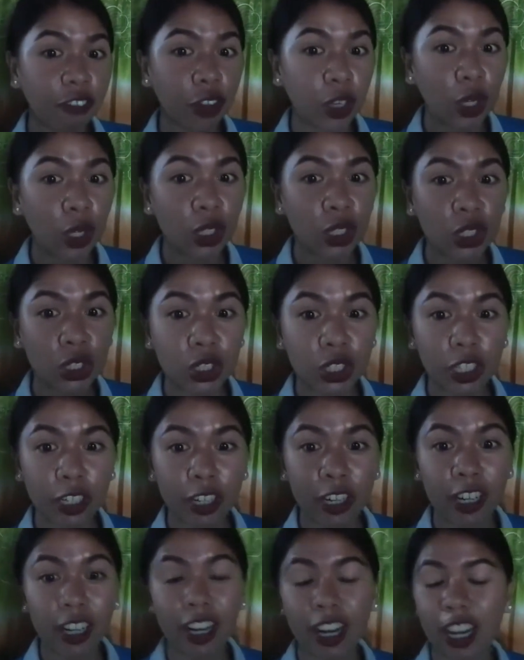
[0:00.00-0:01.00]
about
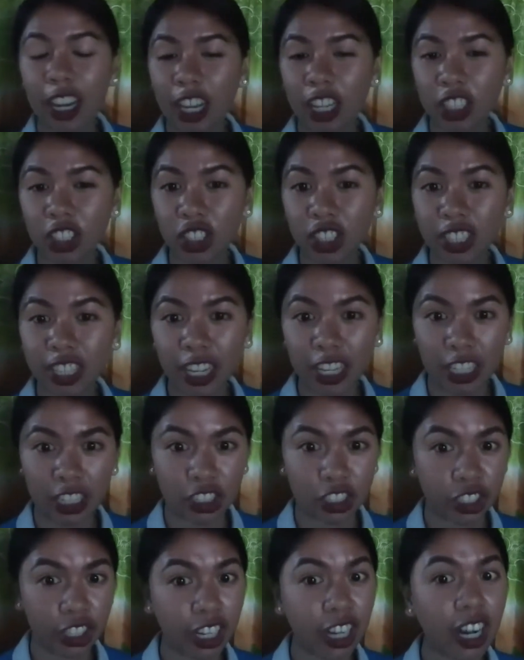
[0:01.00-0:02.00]
their body,
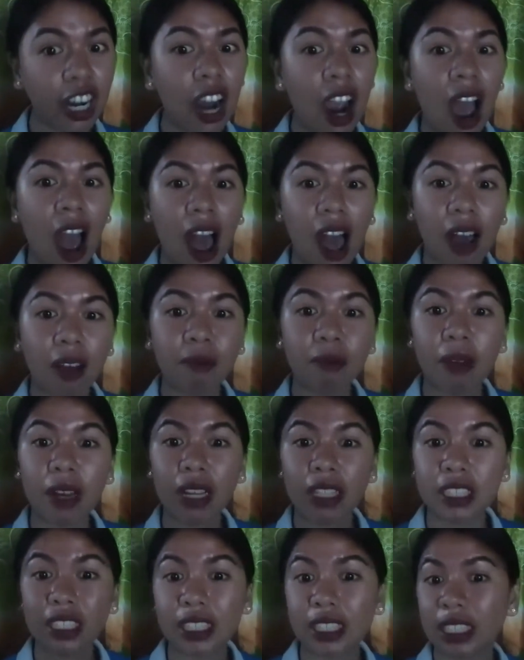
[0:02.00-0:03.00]
their
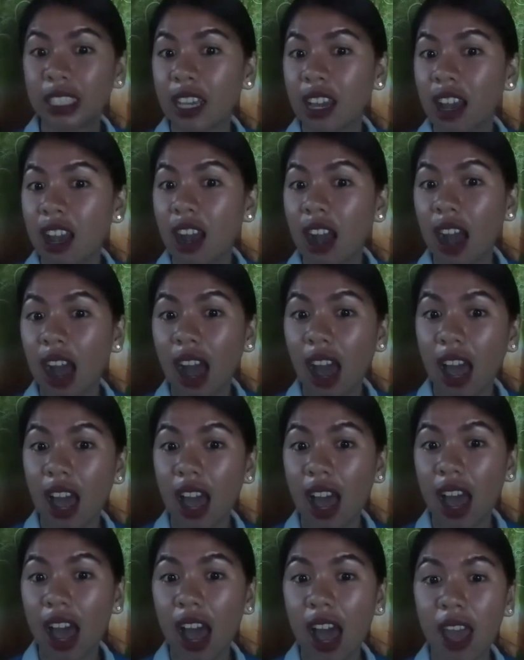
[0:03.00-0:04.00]
functions, their
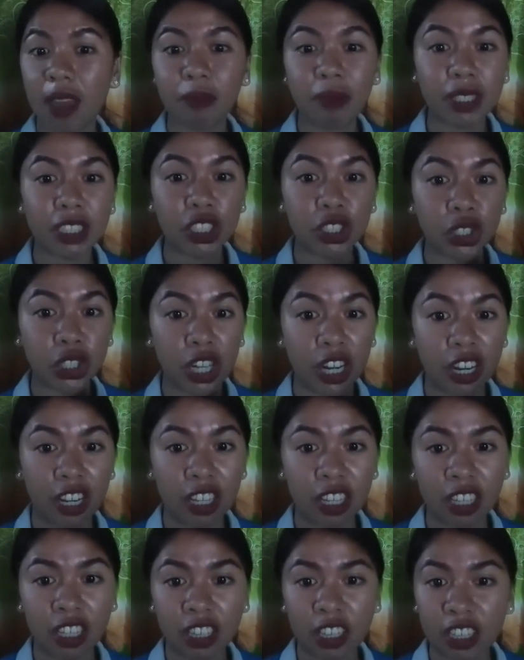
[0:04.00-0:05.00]
kinesthetic
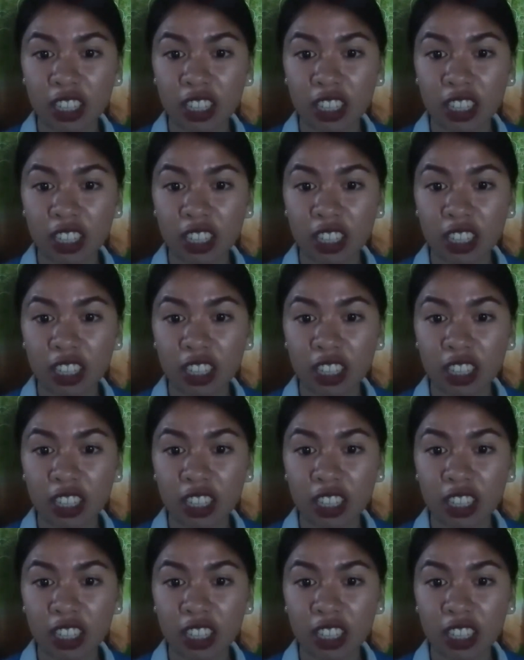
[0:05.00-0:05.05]
body.